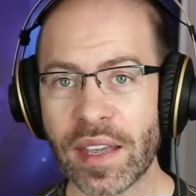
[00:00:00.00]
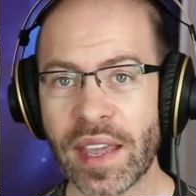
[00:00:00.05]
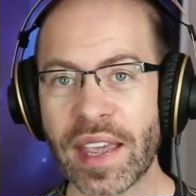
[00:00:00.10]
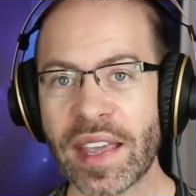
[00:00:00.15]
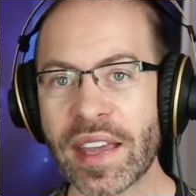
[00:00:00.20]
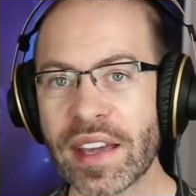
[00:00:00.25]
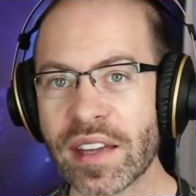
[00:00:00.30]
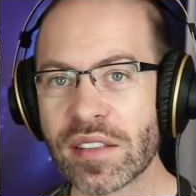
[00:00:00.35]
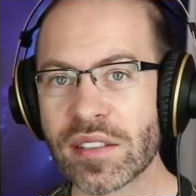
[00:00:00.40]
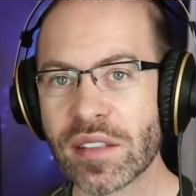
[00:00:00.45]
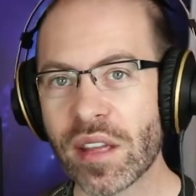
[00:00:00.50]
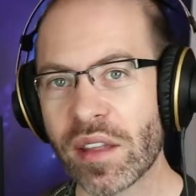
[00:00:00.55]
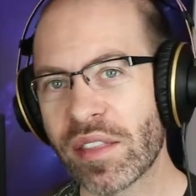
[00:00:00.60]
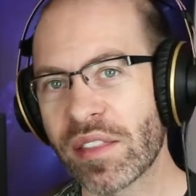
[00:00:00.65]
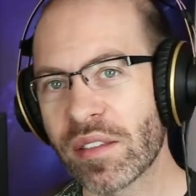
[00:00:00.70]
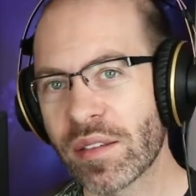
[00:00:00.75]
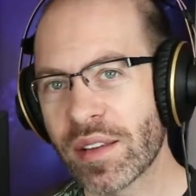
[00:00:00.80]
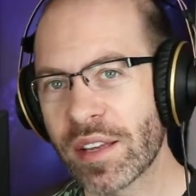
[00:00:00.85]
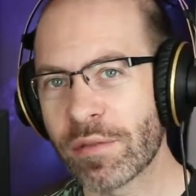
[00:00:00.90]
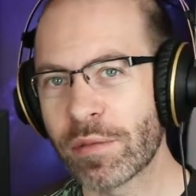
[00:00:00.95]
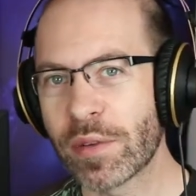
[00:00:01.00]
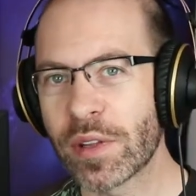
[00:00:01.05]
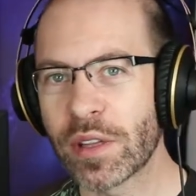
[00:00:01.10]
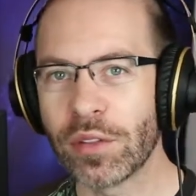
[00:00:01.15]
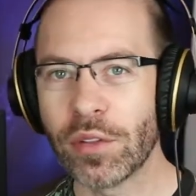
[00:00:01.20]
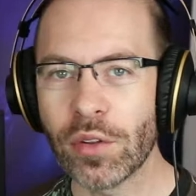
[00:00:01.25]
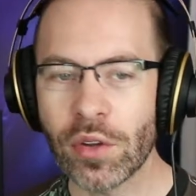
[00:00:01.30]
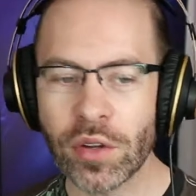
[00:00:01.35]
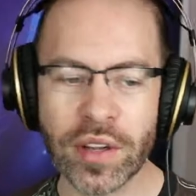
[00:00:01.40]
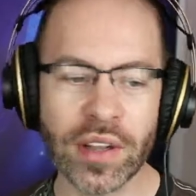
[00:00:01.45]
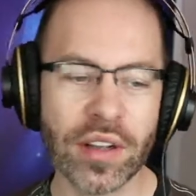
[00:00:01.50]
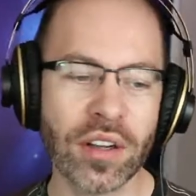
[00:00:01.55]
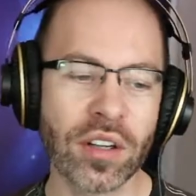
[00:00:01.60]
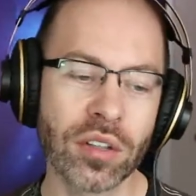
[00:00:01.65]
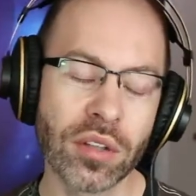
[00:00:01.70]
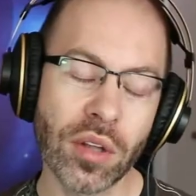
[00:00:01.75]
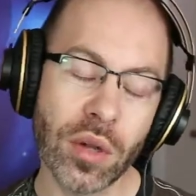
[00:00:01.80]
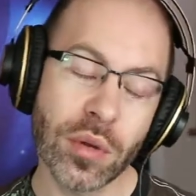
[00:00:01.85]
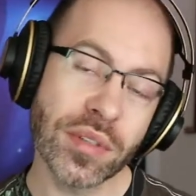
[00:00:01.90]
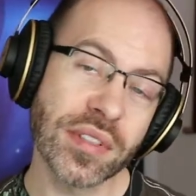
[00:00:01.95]
And if we look
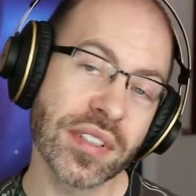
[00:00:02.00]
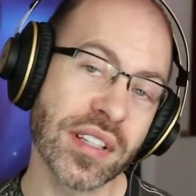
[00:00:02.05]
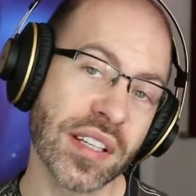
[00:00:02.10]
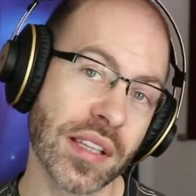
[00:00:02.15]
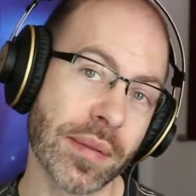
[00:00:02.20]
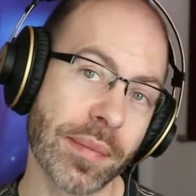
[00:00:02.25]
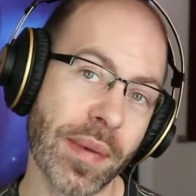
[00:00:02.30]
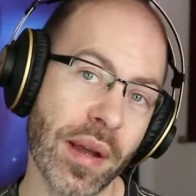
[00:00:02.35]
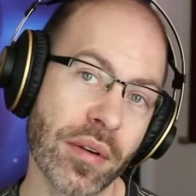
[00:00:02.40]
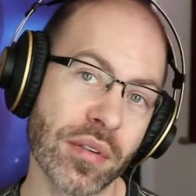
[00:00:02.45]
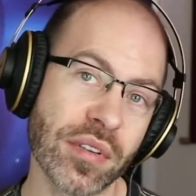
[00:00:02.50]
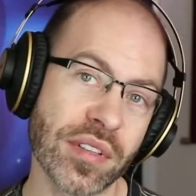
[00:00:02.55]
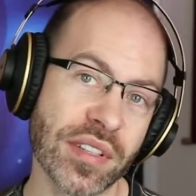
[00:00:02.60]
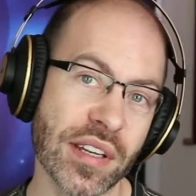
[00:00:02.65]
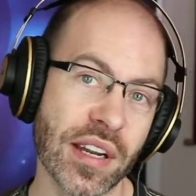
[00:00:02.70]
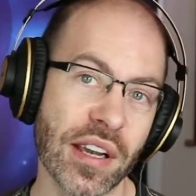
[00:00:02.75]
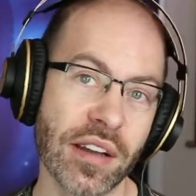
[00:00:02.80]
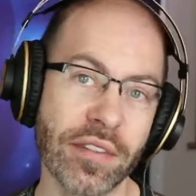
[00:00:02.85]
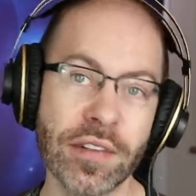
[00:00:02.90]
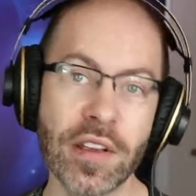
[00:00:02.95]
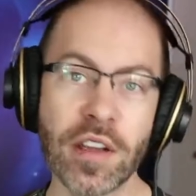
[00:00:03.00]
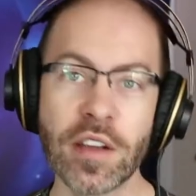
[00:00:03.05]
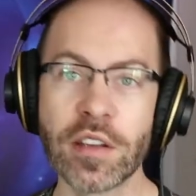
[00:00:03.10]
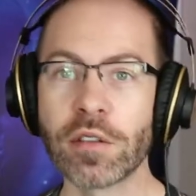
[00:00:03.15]
closely at the boundaries enough,